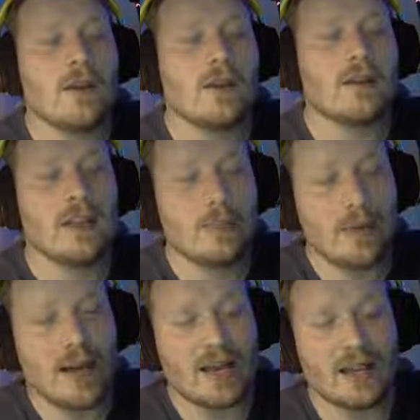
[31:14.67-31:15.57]

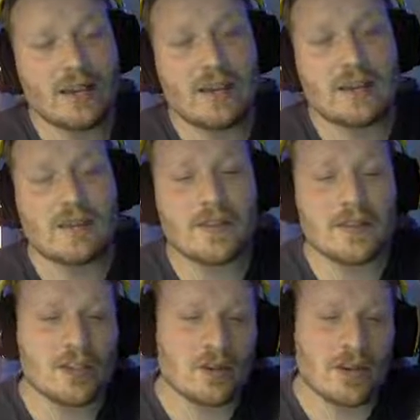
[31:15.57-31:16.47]
nearby. Now this is
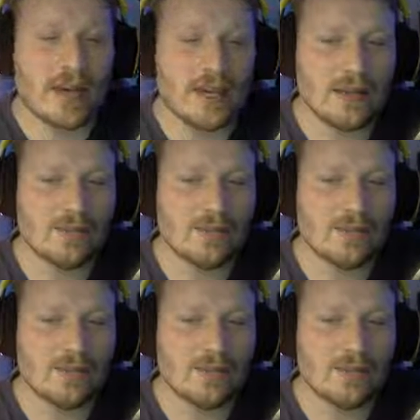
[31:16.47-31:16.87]
okay.